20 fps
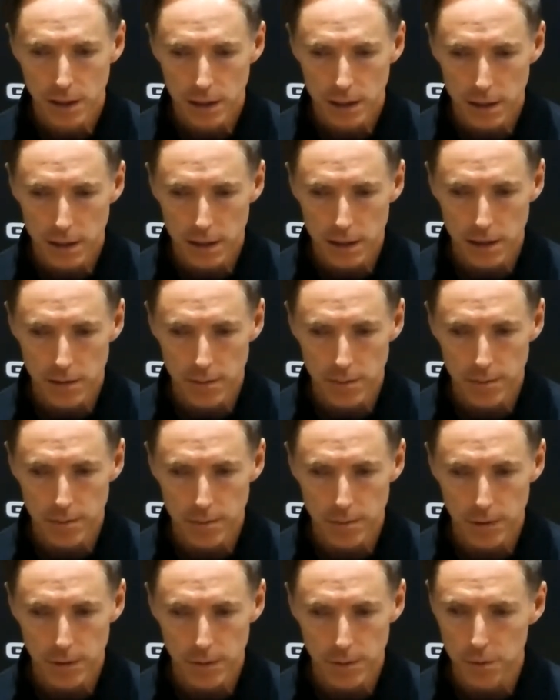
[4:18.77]

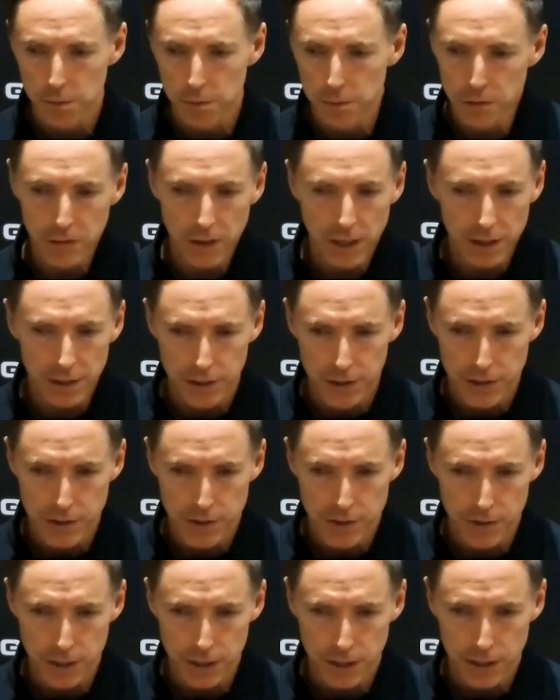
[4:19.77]
we'll move on to
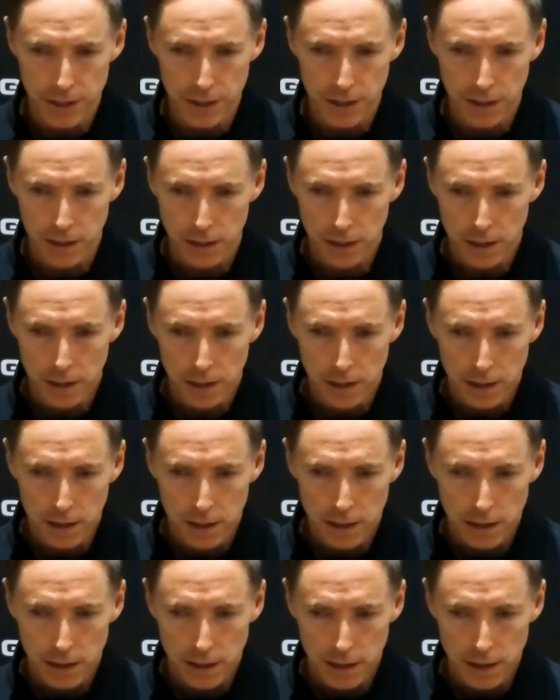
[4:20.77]
Detroit
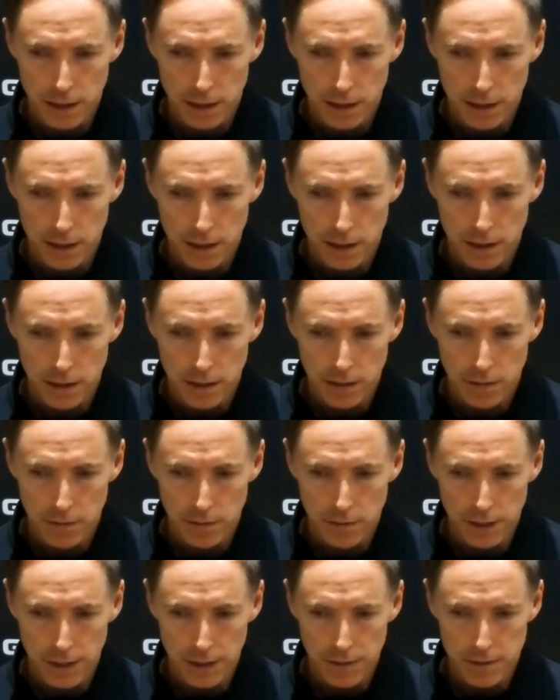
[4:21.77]
and
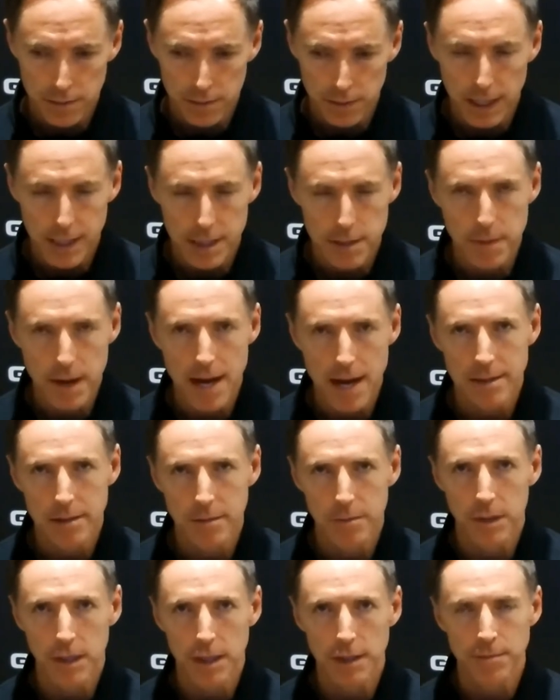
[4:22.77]
hopefully have some guys back to
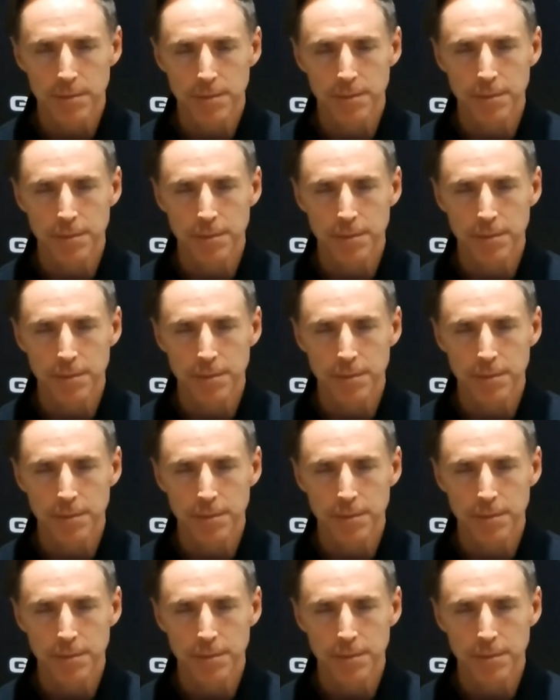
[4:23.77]
play.